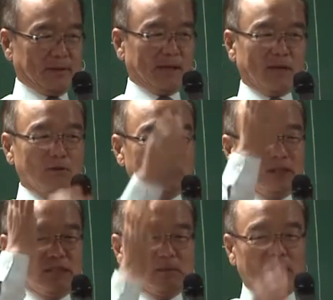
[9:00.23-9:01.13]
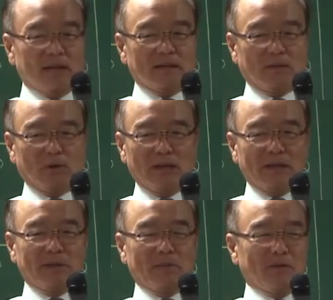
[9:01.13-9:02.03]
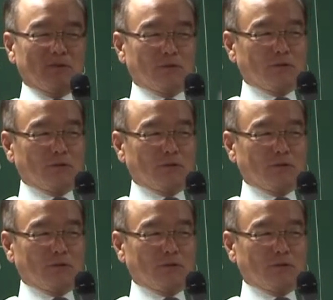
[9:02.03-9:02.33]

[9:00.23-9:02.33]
Can you divide one laptop into